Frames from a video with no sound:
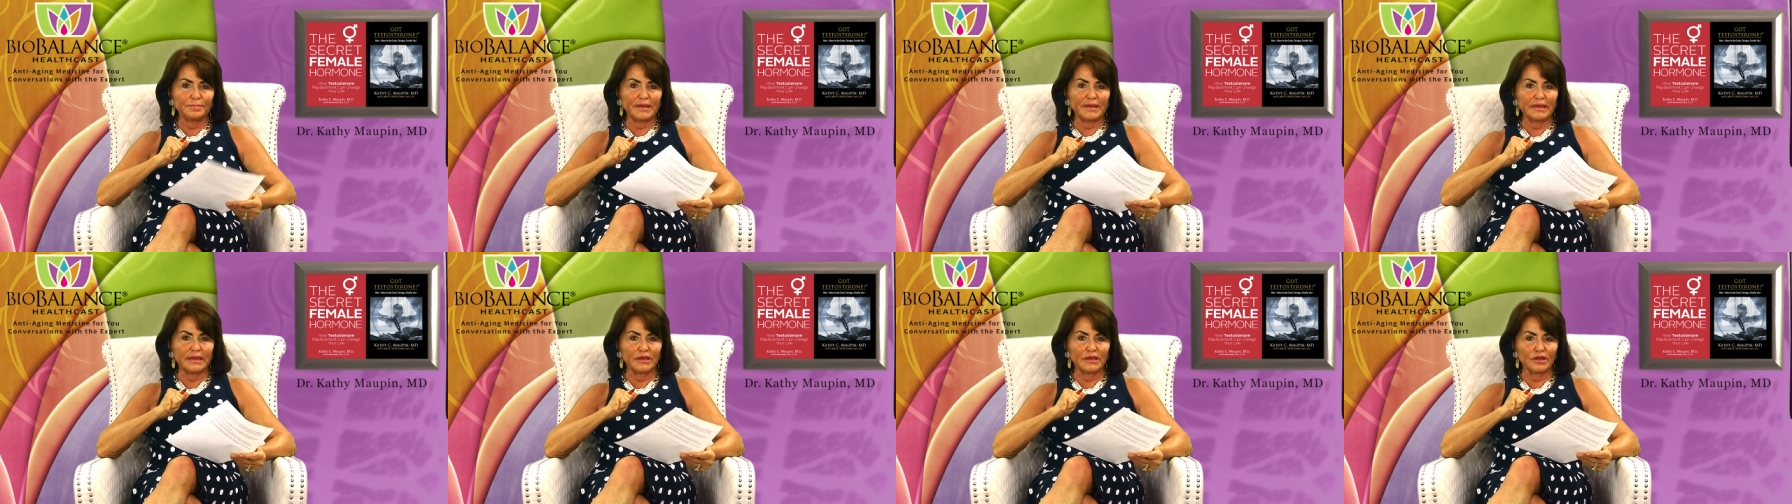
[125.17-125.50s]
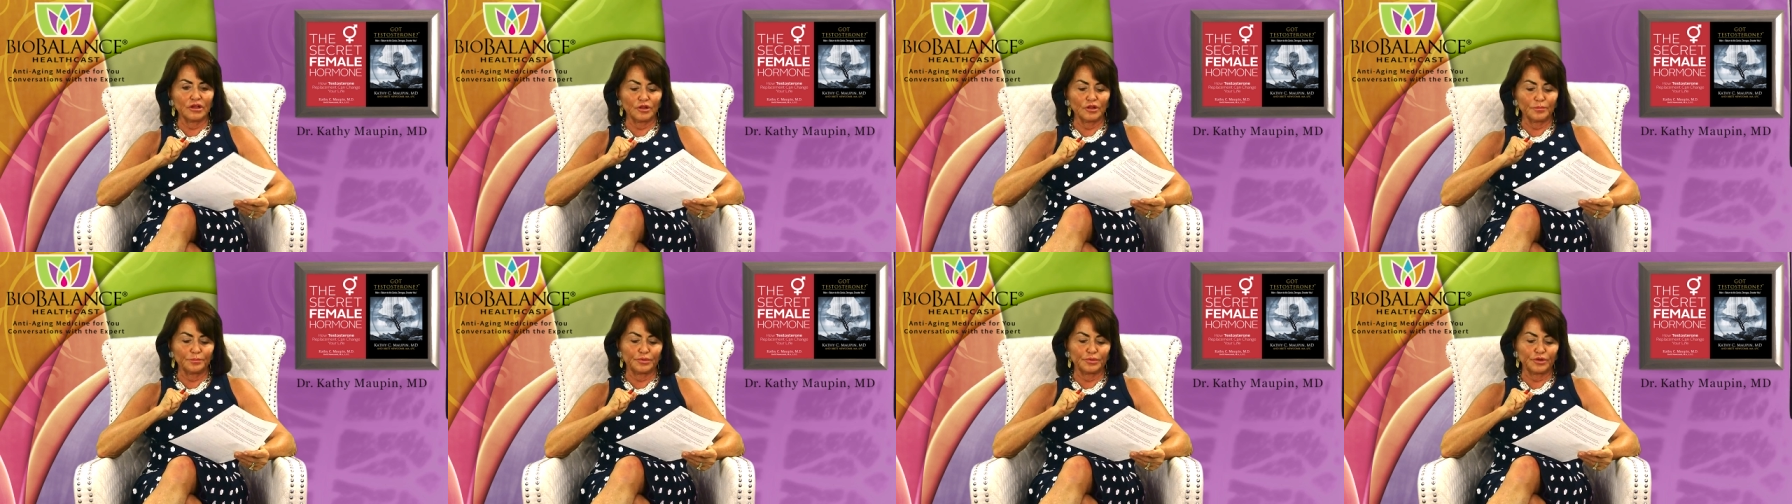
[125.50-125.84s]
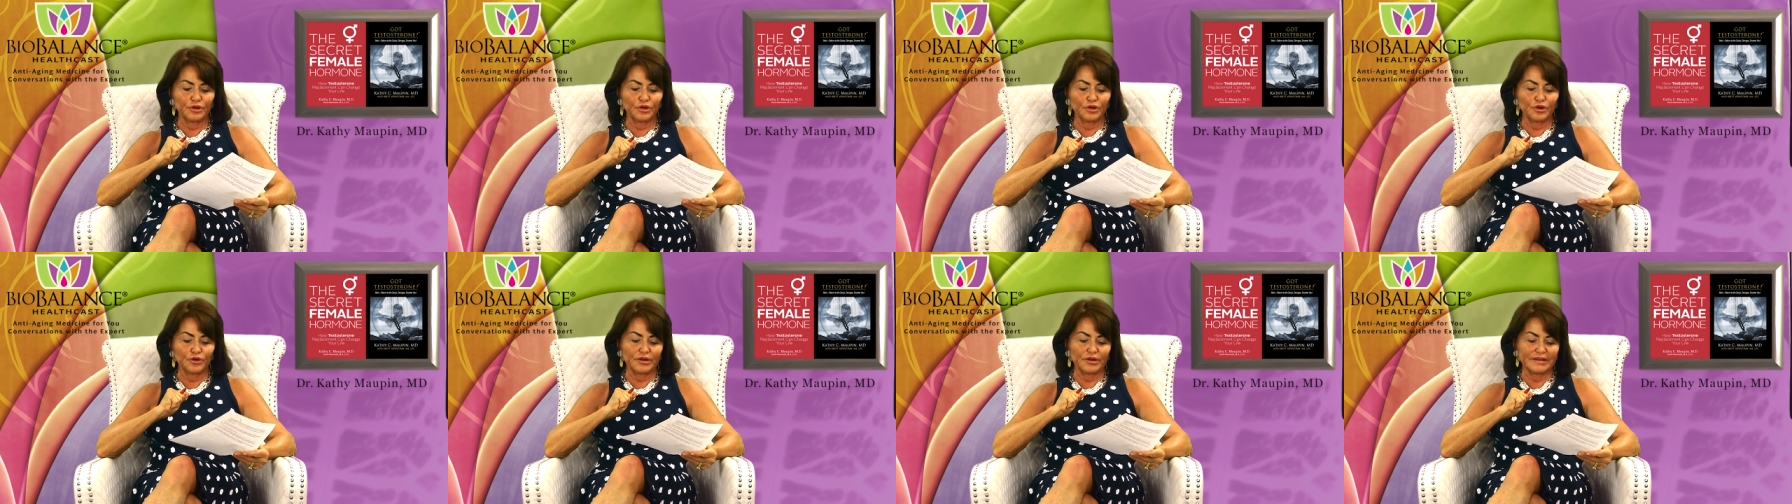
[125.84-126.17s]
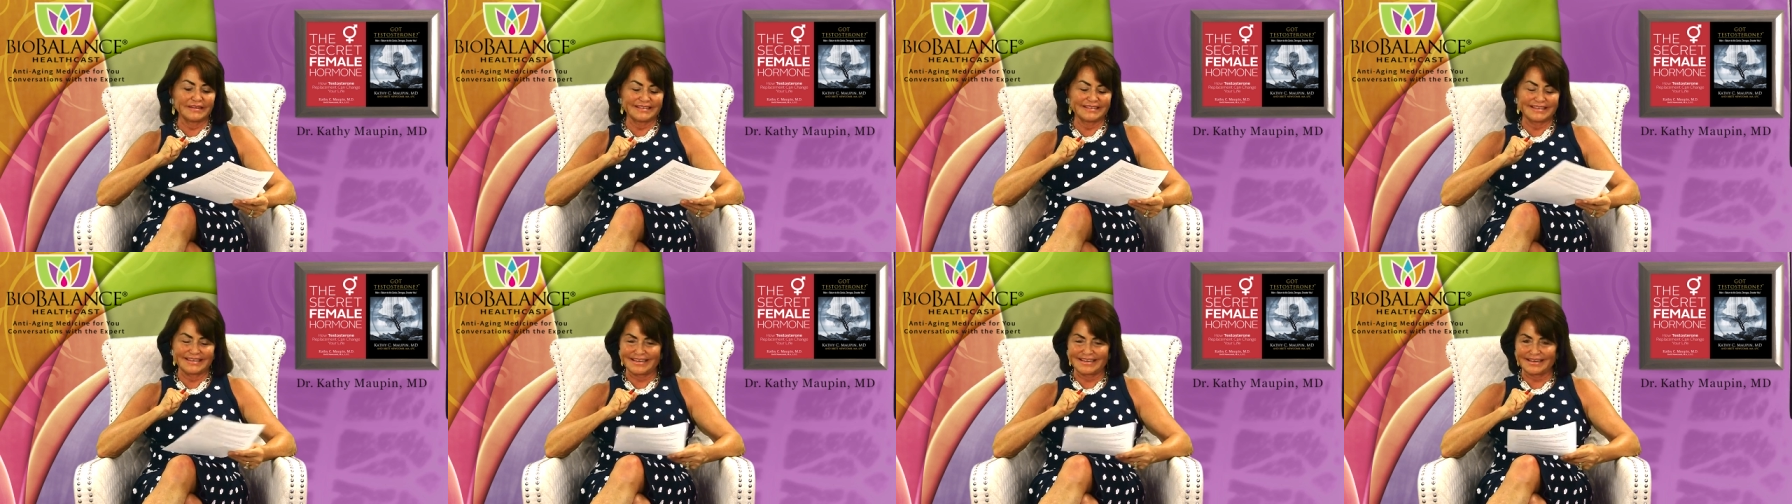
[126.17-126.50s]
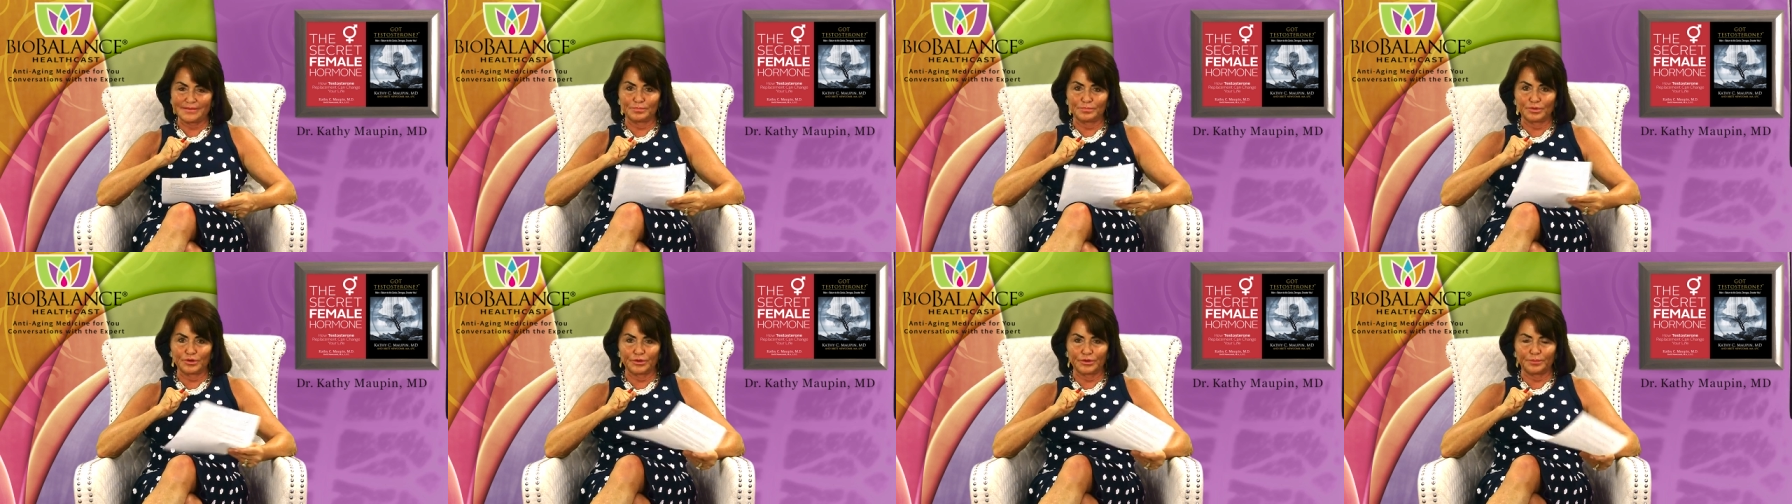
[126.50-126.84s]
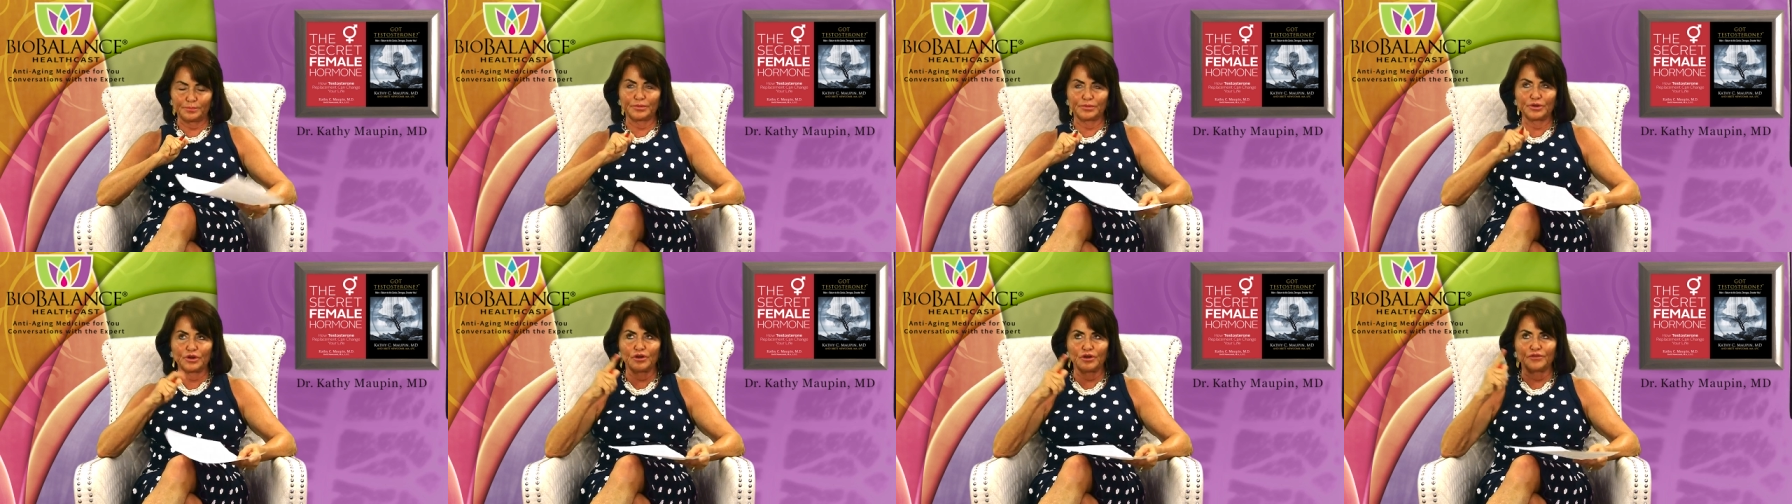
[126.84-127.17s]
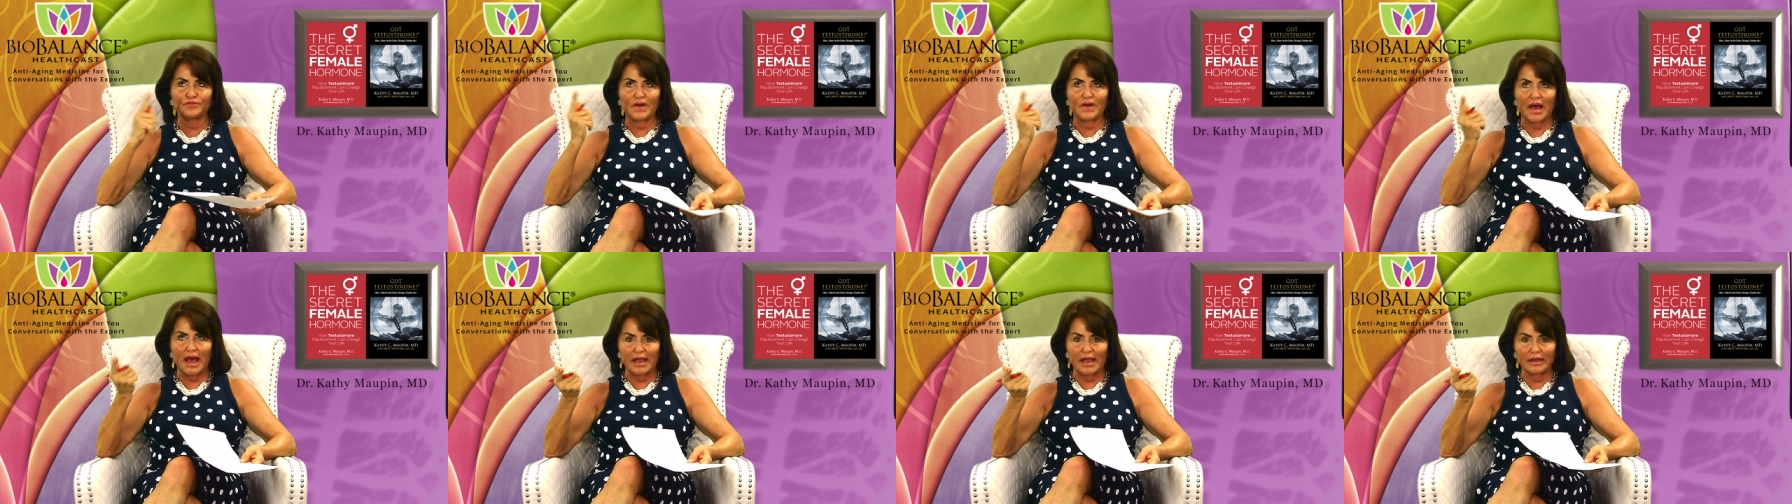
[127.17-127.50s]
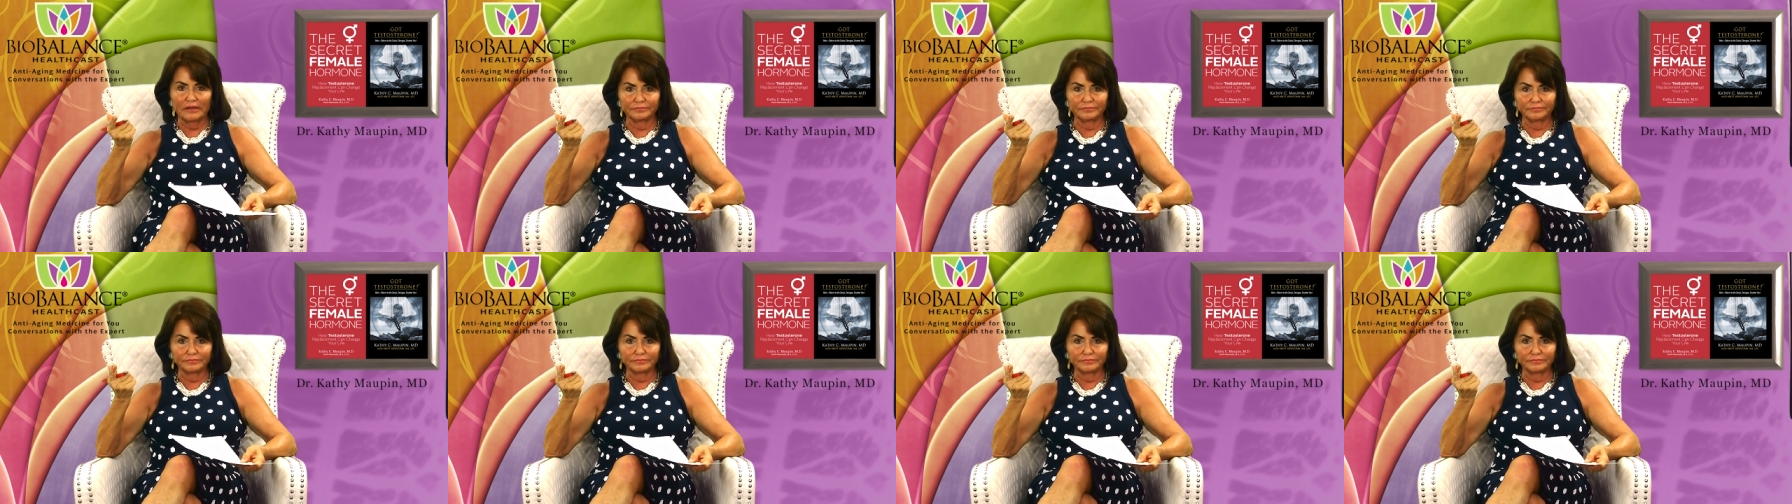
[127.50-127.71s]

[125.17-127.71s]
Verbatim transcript: Peel Purity, Purify.